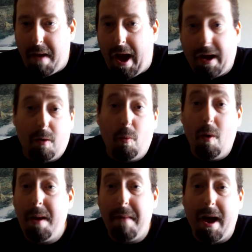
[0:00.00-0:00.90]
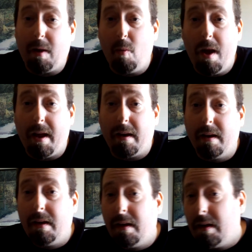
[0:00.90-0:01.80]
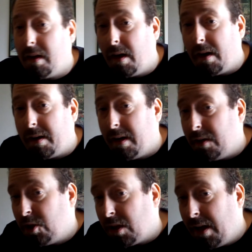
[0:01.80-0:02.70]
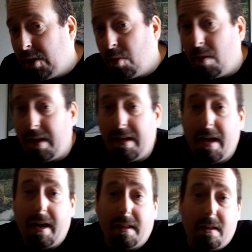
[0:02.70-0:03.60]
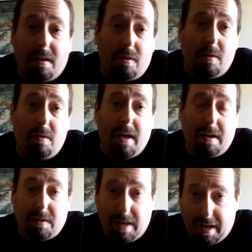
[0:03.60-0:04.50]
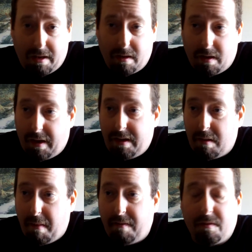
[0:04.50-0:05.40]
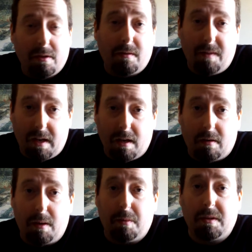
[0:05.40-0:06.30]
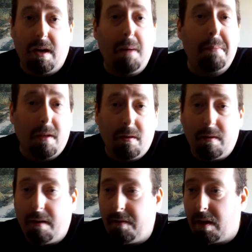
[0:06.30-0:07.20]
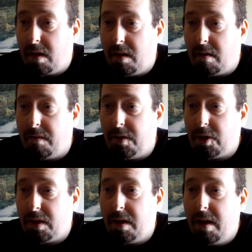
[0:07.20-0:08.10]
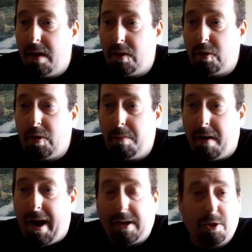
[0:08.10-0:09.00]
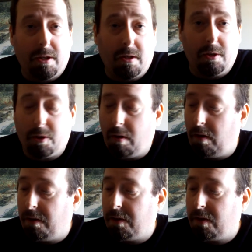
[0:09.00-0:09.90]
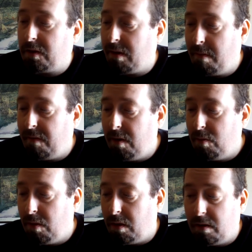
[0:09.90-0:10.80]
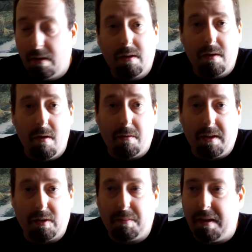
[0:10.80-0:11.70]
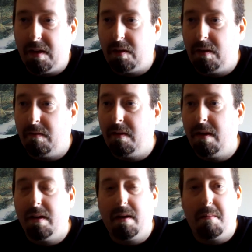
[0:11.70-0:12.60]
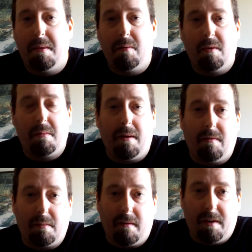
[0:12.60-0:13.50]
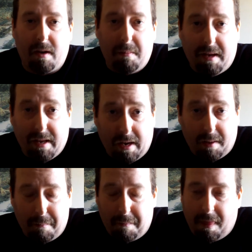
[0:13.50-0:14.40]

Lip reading: back when, on July 29th, 2008, I did my first video. It was an upload of the ColecoVision Super Action controllers. Some of you will know this because you've been with me from the very beginning.